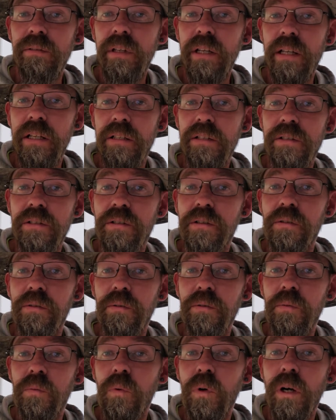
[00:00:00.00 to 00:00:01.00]

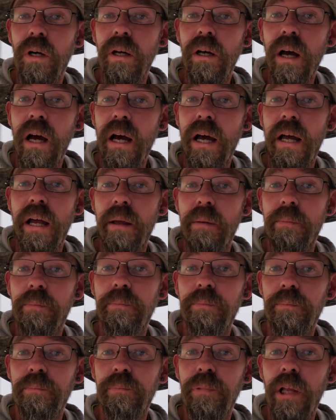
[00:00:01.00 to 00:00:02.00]
into what I
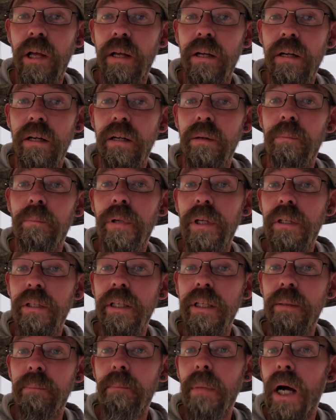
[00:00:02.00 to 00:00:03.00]
plan on
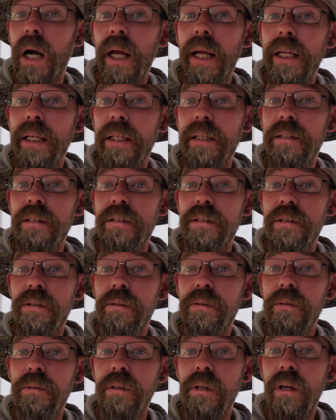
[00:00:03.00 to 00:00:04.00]
building mine
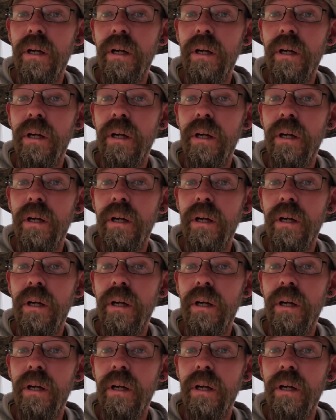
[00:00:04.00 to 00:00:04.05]
into.